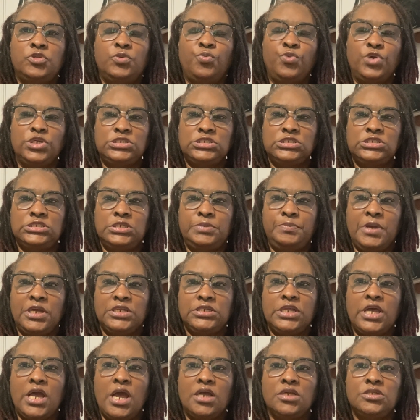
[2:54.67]
went to see my
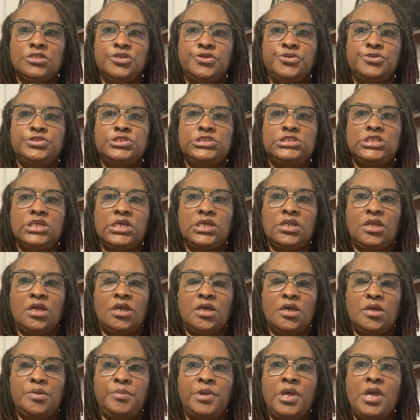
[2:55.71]
doctor, set
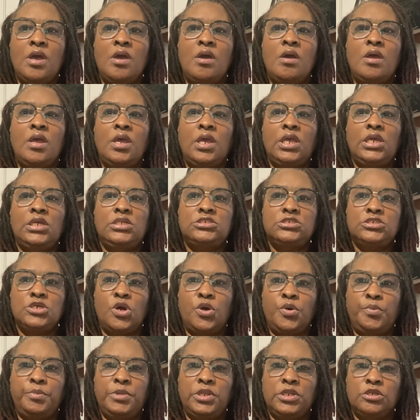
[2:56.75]
up. He
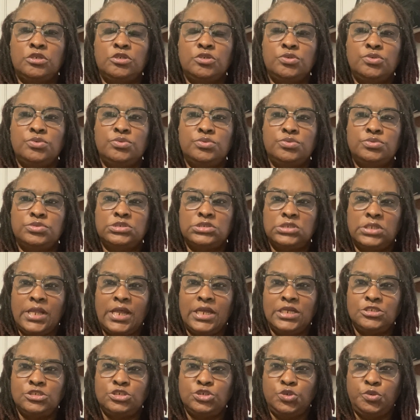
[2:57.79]
told me to lose
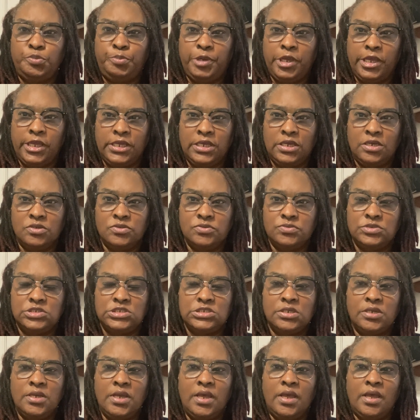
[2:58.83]
like 2
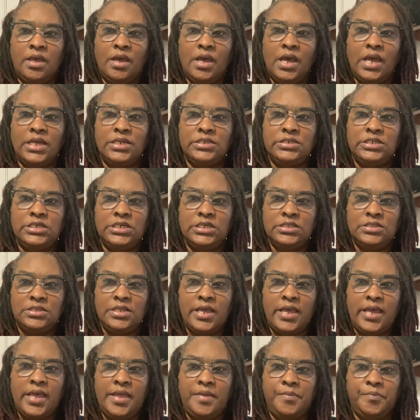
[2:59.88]
pounds. I did
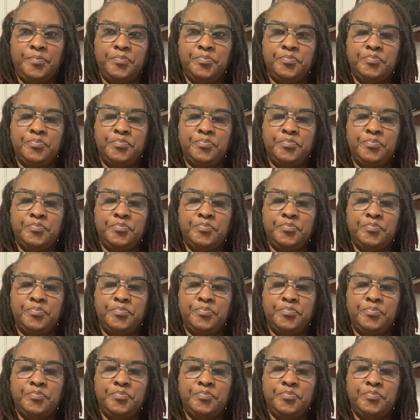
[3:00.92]
that.